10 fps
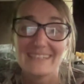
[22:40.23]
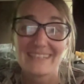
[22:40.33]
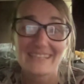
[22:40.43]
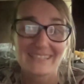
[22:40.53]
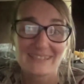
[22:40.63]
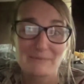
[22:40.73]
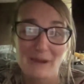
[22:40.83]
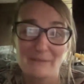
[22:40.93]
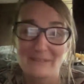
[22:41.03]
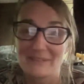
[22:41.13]
This is
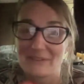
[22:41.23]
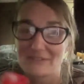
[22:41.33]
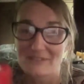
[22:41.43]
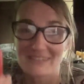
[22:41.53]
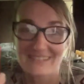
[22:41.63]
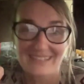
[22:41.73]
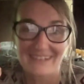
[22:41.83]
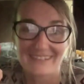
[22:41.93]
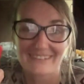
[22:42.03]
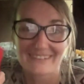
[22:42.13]
probably closer to this
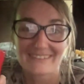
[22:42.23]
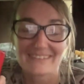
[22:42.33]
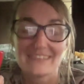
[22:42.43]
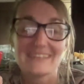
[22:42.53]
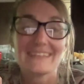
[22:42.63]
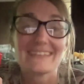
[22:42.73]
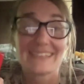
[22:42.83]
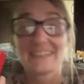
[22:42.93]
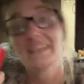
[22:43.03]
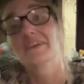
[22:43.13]
color
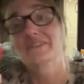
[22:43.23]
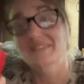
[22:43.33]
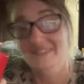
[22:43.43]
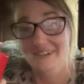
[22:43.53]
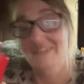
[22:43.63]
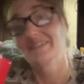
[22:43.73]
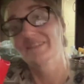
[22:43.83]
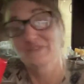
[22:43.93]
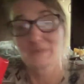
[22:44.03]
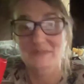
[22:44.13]
on
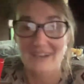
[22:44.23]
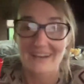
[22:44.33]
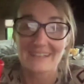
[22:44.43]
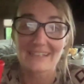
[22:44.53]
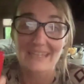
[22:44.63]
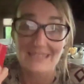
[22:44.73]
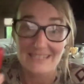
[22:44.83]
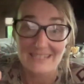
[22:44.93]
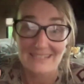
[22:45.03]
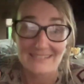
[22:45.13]
the flip side. And
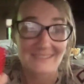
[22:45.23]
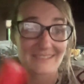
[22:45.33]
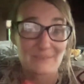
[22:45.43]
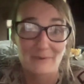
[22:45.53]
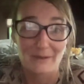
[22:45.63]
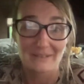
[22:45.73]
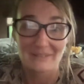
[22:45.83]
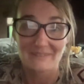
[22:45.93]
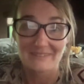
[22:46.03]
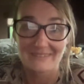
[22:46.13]
this is probably
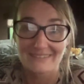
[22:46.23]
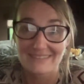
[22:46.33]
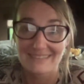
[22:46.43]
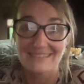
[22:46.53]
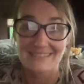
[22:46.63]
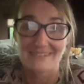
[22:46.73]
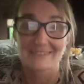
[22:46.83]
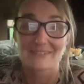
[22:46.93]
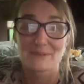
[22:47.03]
closer to this color.